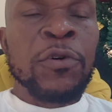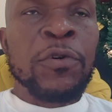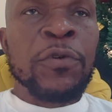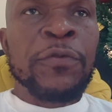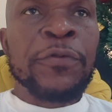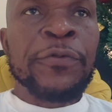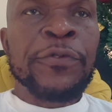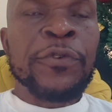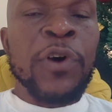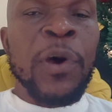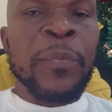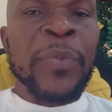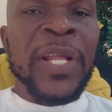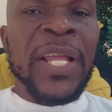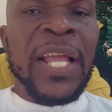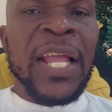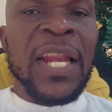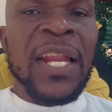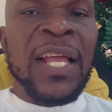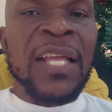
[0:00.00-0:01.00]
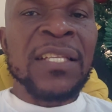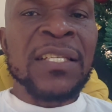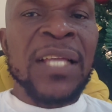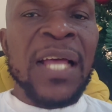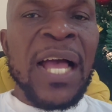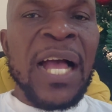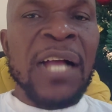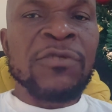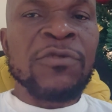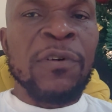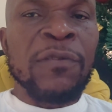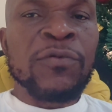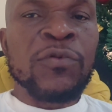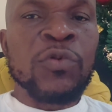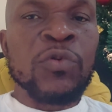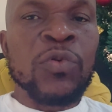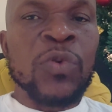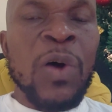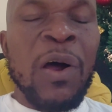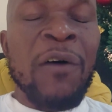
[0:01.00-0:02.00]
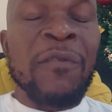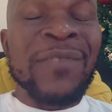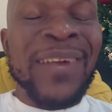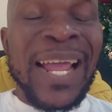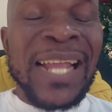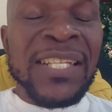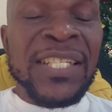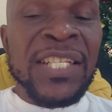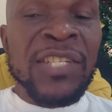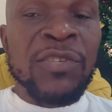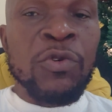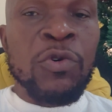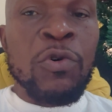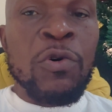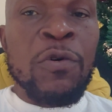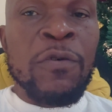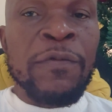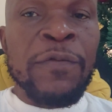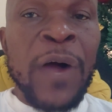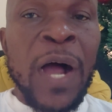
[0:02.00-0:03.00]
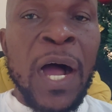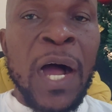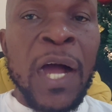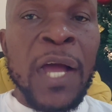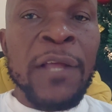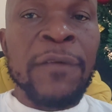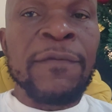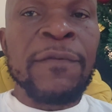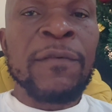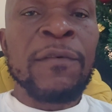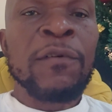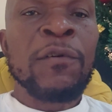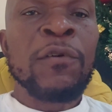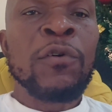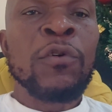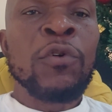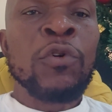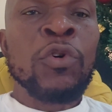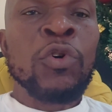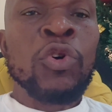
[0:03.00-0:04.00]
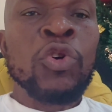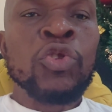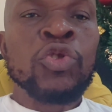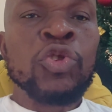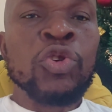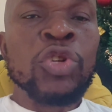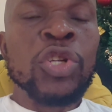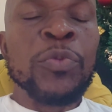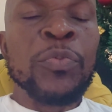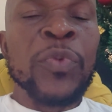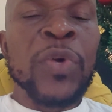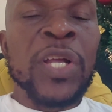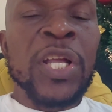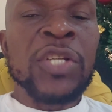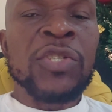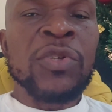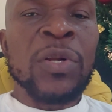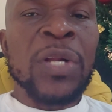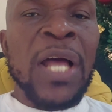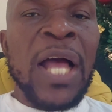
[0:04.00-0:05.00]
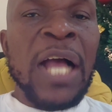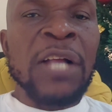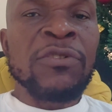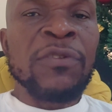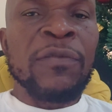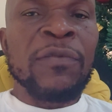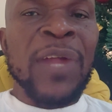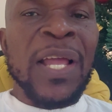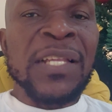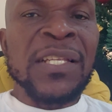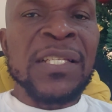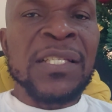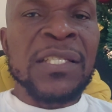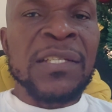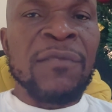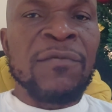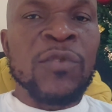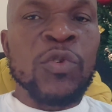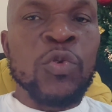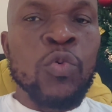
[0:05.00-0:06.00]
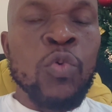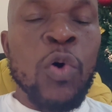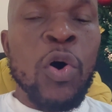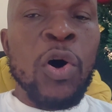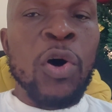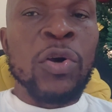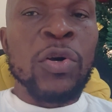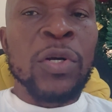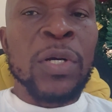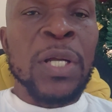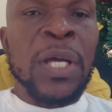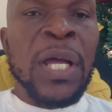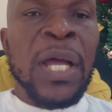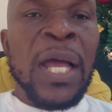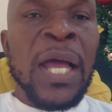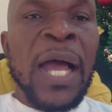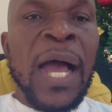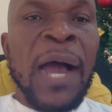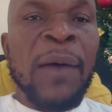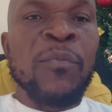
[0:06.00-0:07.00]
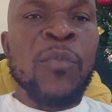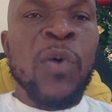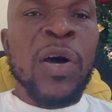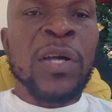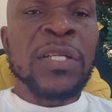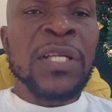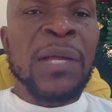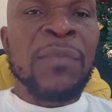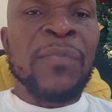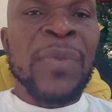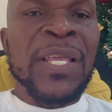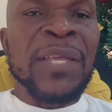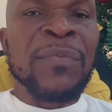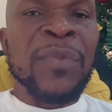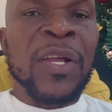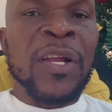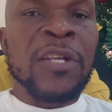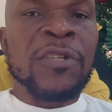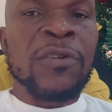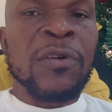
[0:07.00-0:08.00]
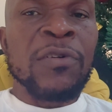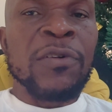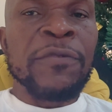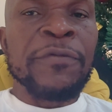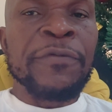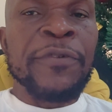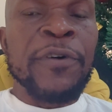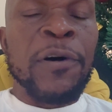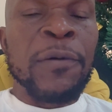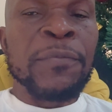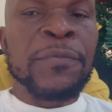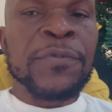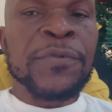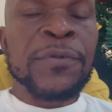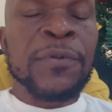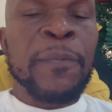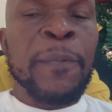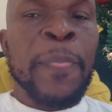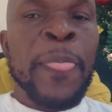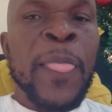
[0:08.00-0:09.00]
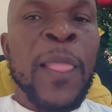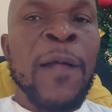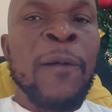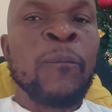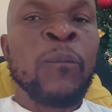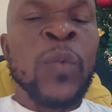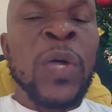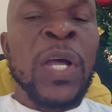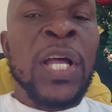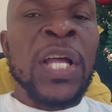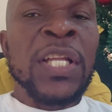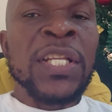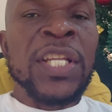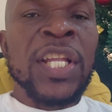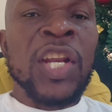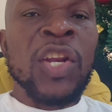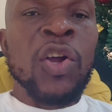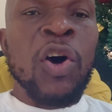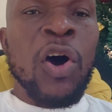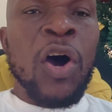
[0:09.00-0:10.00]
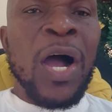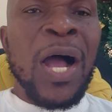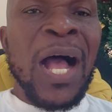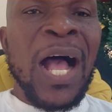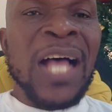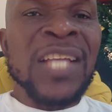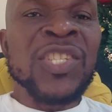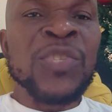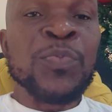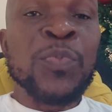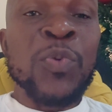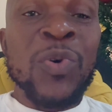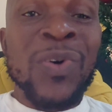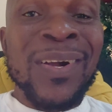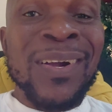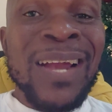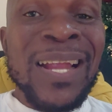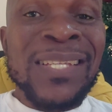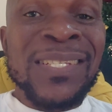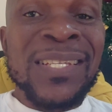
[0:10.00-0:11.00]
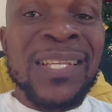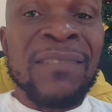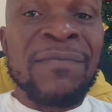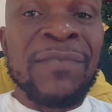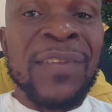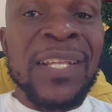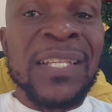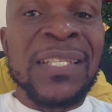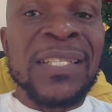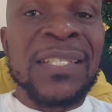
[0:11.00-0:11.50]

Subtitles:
From the Aliens Act of 1905 to the Immigration Act of 1971 and modern immigration reforms, the law has progressively